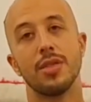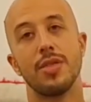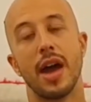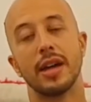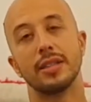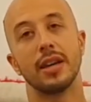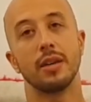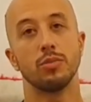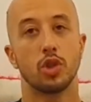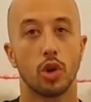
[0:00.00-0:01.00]
that I
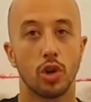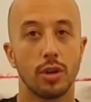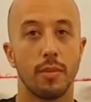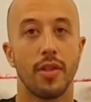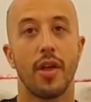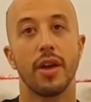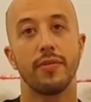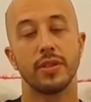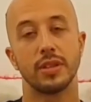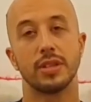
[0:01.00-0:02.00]
am turning my
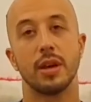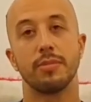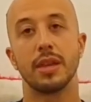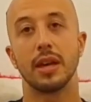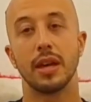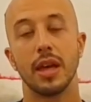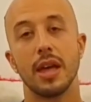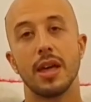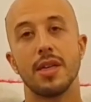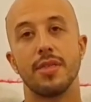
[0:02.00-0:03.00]
life into something
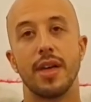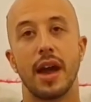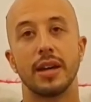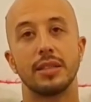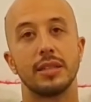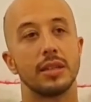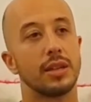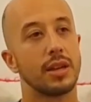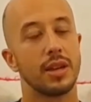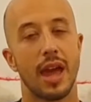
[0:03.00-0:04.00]
that
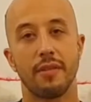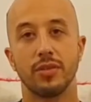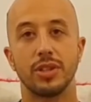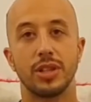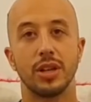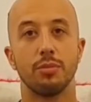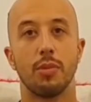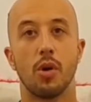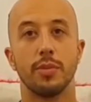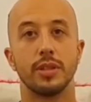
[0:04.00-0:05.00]
in every single
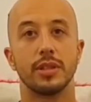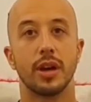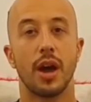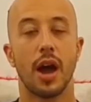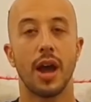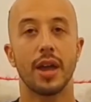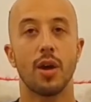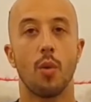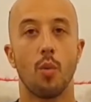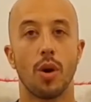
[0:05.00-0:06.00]
moment I
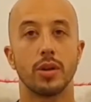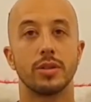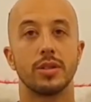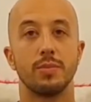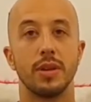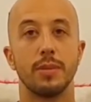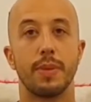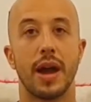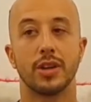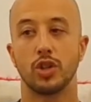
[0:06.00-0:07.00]
want to be
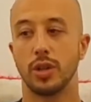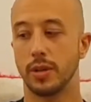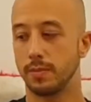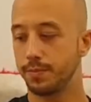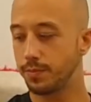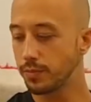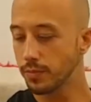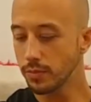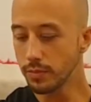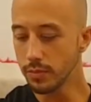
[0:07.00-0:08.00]
passionate.
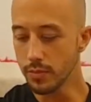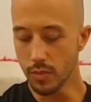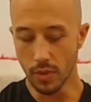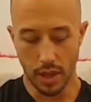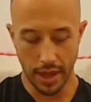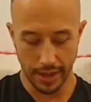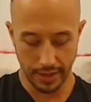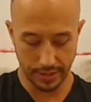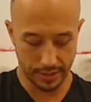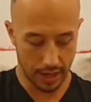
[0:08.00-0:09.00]

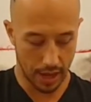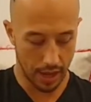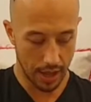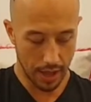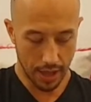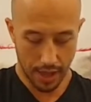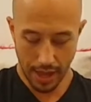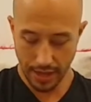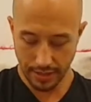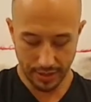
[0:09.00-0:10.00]
And
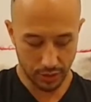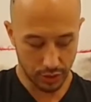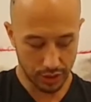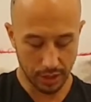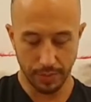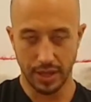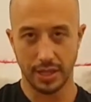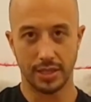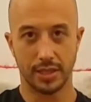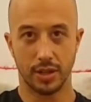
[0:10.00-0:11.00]
it's interesting
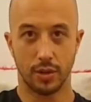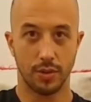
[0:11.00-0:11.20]
because,